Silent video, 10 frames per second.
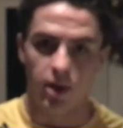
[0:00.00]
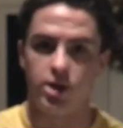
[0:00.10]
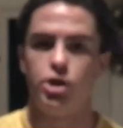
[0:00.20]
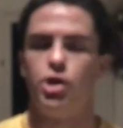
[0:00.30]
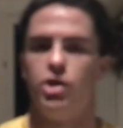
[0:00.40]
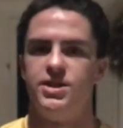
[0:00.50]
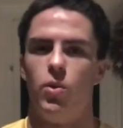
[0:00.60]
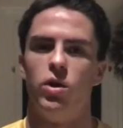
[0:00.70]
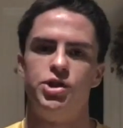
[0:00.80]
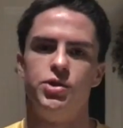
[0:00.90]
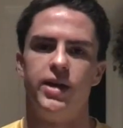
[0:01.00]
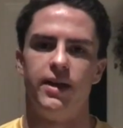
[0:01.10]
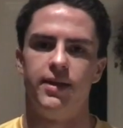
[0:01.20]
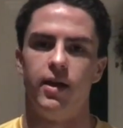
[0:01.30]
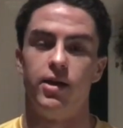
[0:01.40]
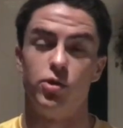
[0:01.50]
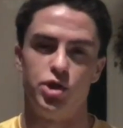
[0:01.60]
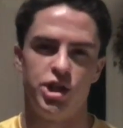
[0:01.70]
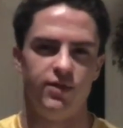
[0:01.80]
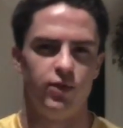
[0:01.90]
but it just shows that once you get there and you
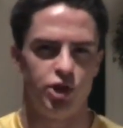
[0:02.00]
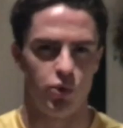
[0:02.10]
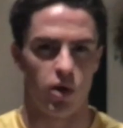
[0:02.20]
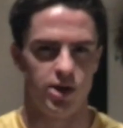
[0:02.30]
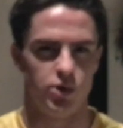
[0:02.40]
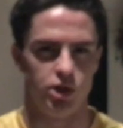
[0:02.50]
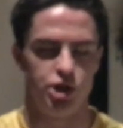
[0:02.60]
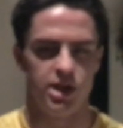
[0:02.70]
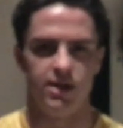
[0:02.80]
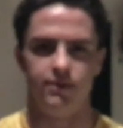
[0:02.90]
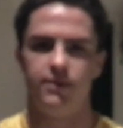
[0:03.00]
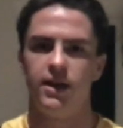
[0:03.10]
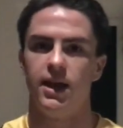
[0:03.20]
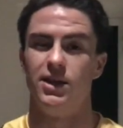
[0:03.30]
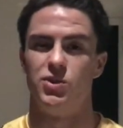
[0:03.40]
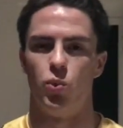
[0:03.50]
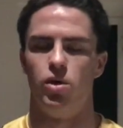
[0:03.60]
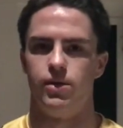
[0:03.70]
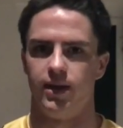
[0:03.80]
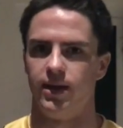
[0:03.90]
achieve what you wanted to achieve, it's
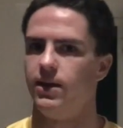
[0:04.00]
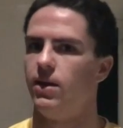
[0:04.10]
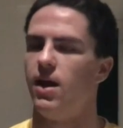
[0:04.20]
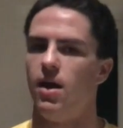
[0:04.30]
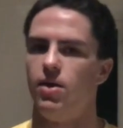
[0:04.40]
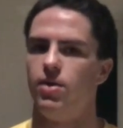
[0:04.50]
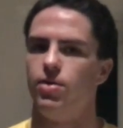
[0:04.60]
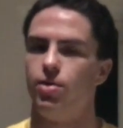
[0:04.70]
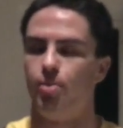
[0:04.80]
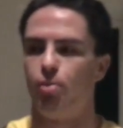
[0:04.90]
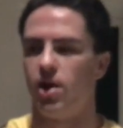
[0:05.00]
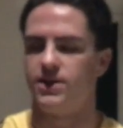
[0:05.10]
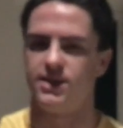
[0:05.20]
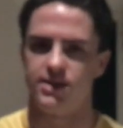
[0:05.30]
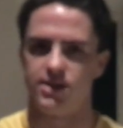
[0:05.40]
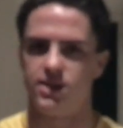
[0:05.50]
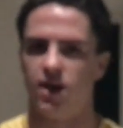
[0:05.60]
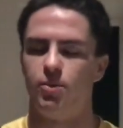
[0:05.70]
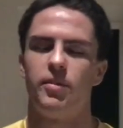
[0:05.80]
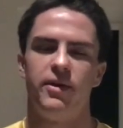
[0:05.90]
worth it. The process is
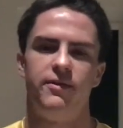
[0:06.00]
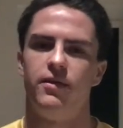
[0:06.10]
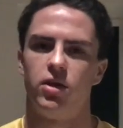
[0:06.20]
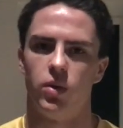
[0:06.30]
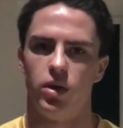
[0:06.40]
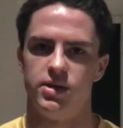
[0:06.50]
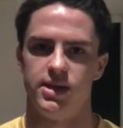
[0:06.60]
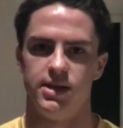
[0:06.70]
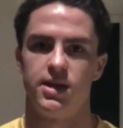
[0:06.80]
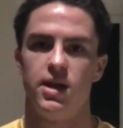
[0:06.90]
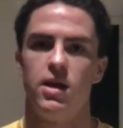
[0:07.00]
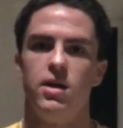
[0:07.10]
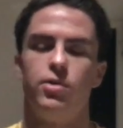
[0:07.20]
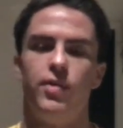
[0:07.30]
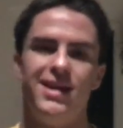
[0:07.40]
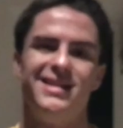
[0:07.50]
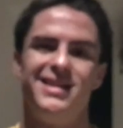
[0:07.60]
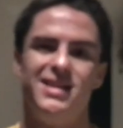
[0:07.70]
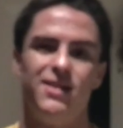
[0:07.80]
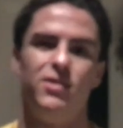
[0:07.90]
tough. One of my favorite quotes is, "Greatness
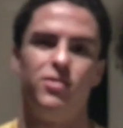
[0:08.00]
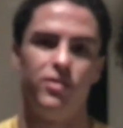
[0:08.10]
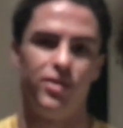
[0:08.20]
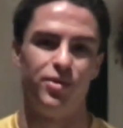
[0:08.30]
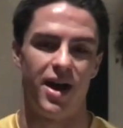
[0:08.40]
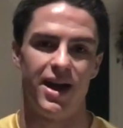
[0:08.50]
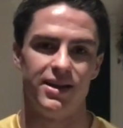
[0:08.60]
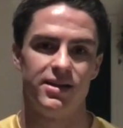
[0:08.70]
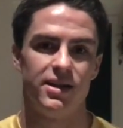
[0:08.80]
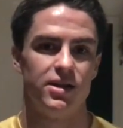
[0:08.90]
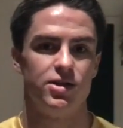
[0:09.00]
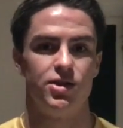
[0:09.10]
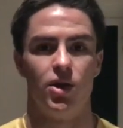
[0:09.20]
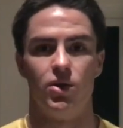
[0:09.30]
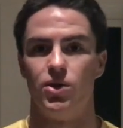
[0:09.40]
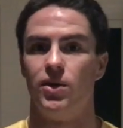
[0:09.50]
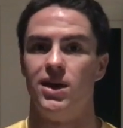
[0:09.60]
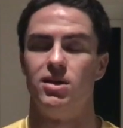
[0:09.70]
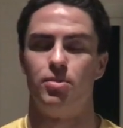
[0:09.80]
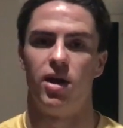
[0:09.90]
is sifted through the grind." So don't
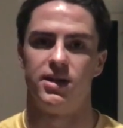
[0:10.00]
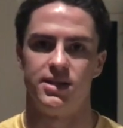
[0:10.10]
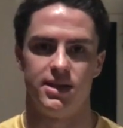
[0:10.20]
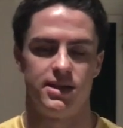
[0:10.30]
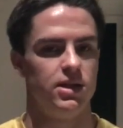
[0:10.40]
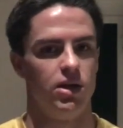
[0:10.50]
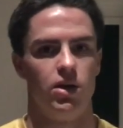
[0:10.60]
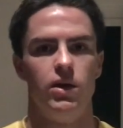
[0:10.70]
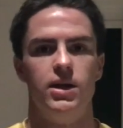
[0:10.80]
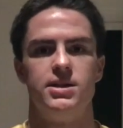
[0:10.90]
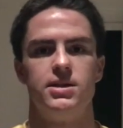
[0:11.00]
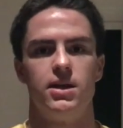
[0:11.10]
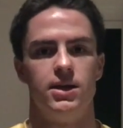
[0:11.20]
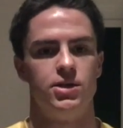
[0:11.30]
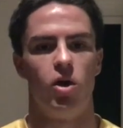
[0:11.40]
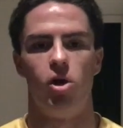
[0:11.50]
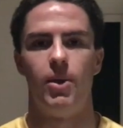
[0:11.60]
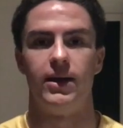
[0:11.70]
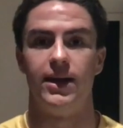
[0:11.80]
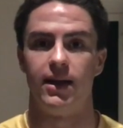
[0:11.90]
hate the process. You know, it's all
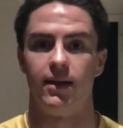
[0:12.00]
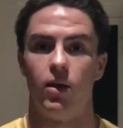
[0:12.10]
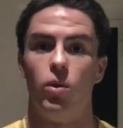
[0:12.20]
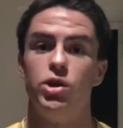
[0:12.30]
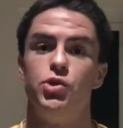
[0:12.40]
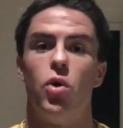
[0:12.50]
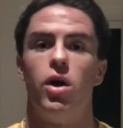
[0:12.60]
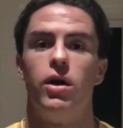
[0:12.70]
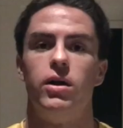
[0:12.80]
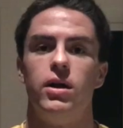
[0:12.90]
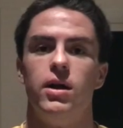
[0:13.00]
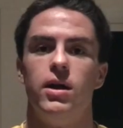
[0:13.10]
about getting there. Once you are,